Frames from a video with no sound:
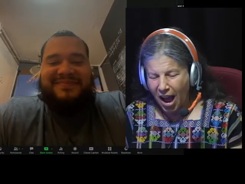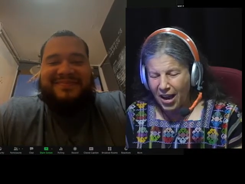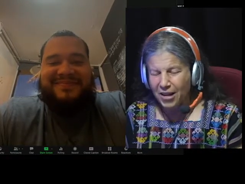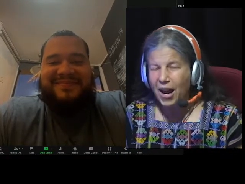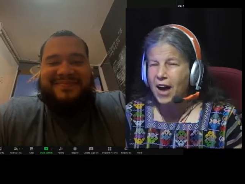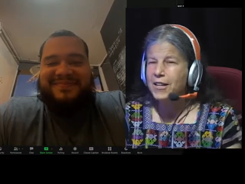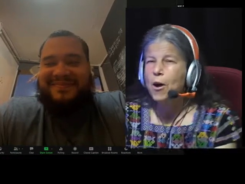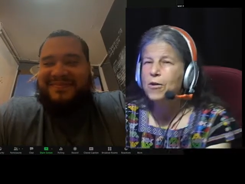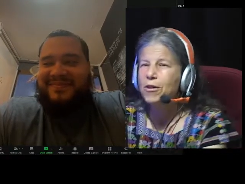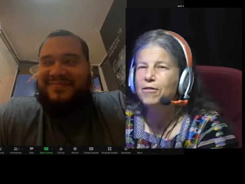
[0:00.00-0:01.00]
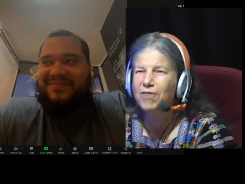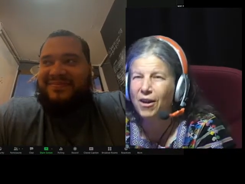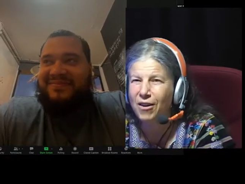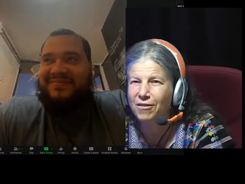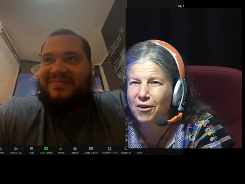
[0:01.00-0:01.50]
Speaker 1: I, I know you're
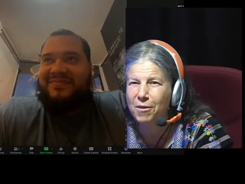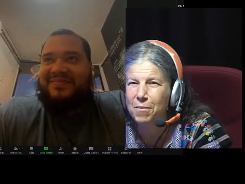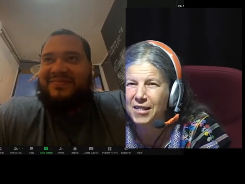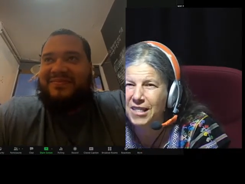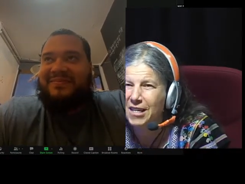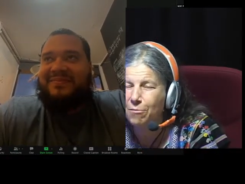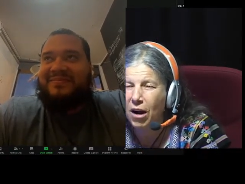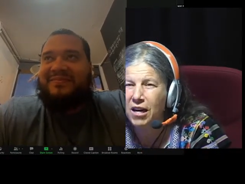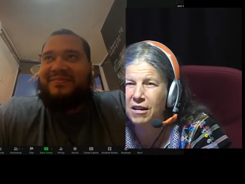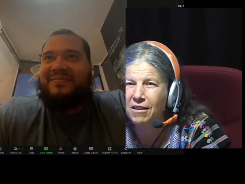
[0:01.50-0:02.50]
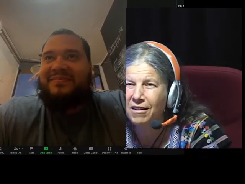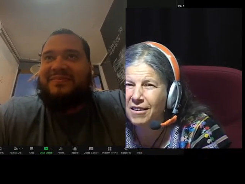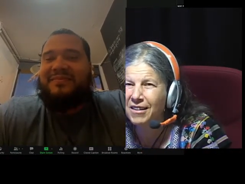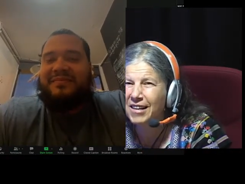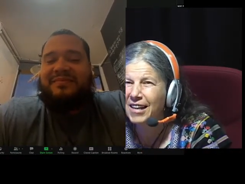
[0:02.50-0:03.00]
very very busy, right?
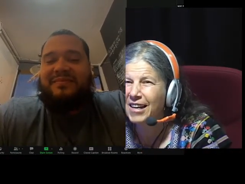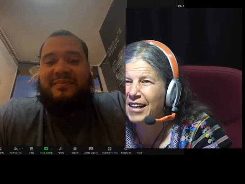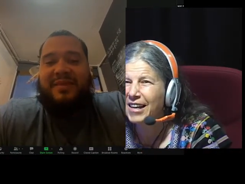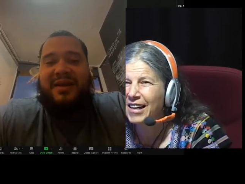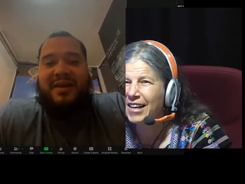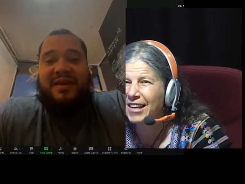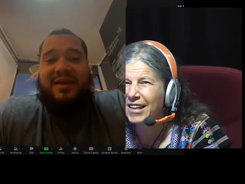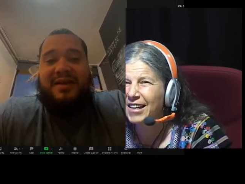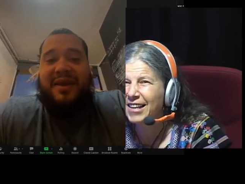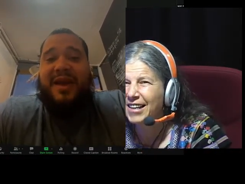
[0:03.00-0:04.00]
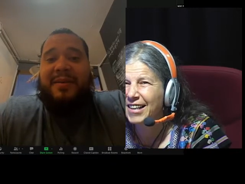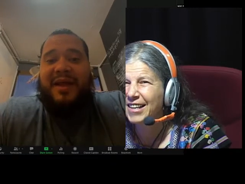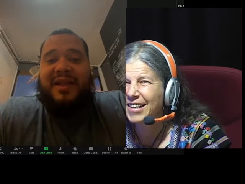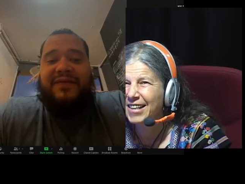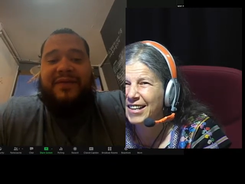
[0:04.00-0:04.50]
Speaker 2: Yeah, I
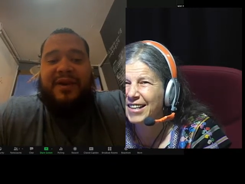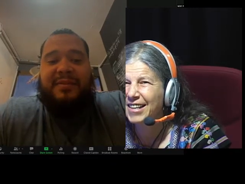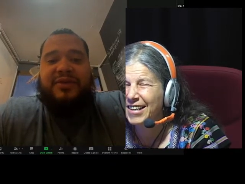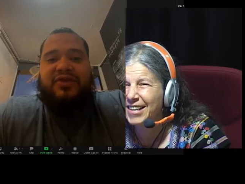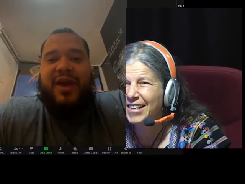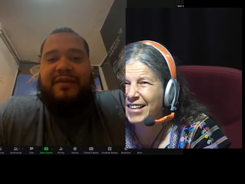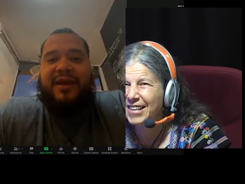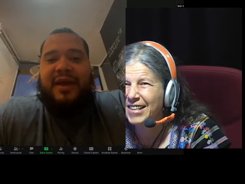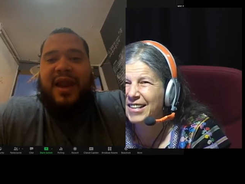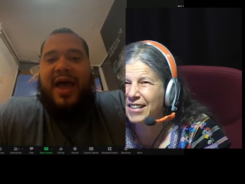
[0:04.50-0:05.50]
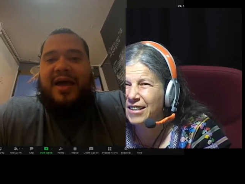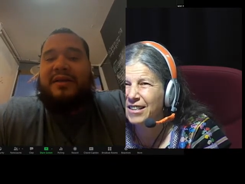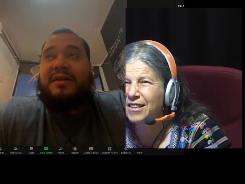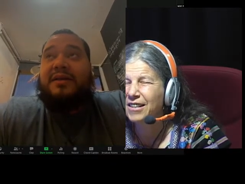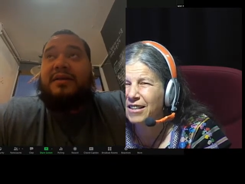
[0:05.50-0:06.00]
mean, I've definitely been traveling a lot,
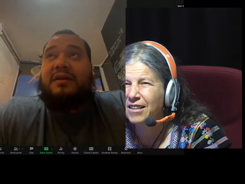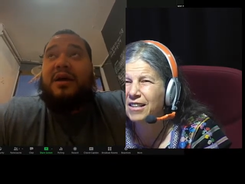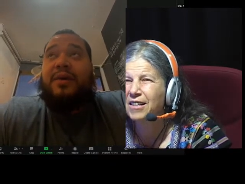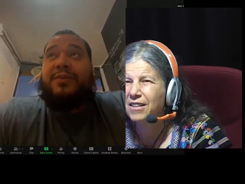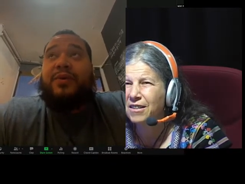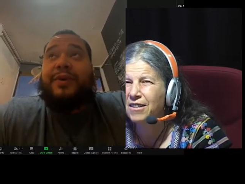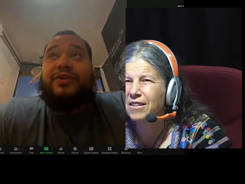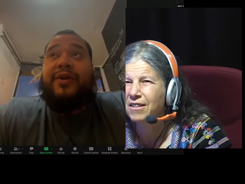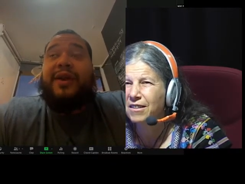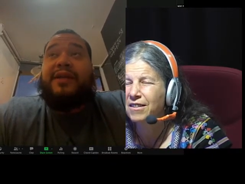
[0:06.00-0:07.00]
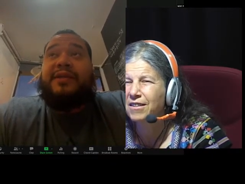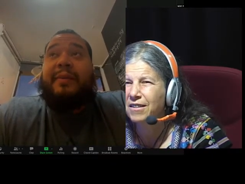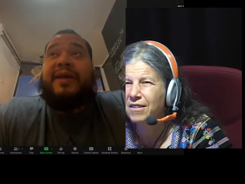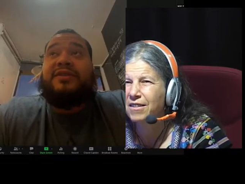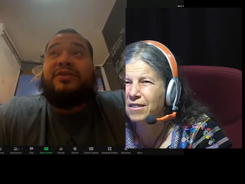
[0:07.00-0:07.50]
um, doing trainings
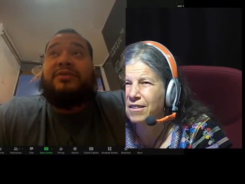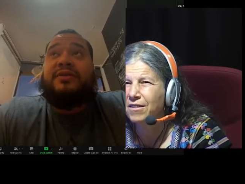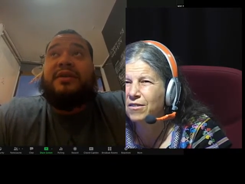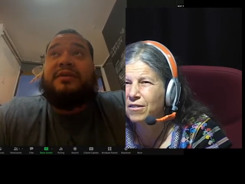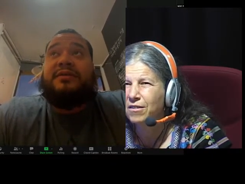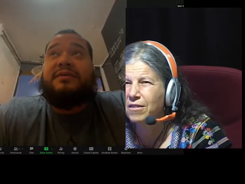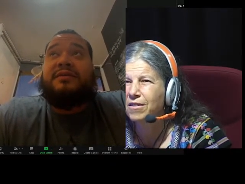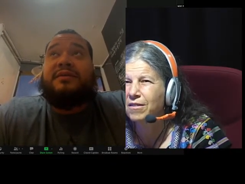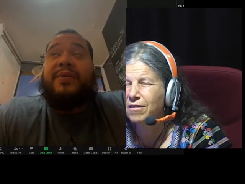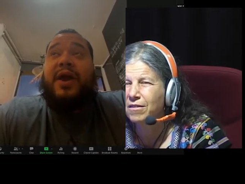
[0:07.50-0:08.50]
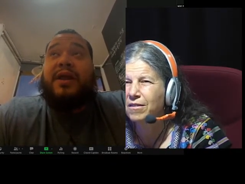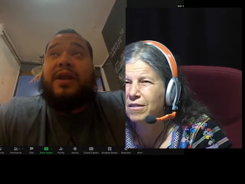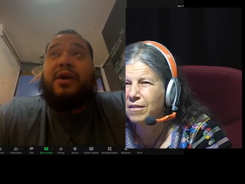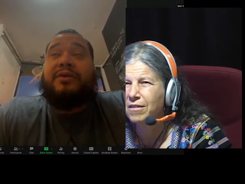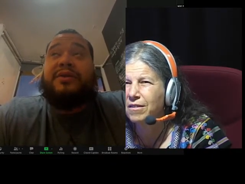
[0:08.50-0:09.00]
in Massachusetts. Probably
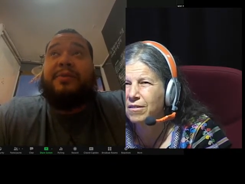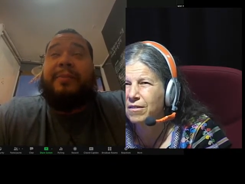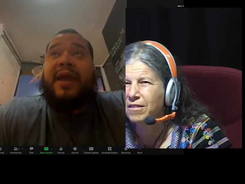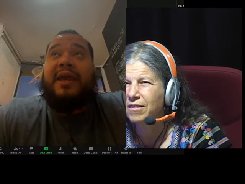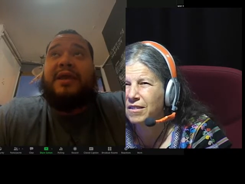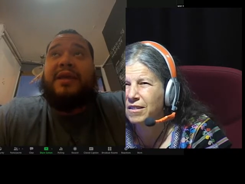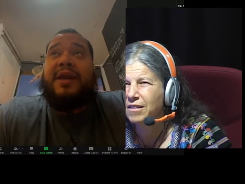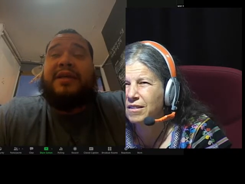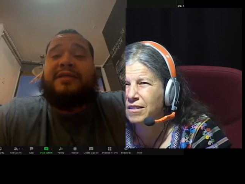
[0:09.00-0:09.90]
going to go to the Bay in the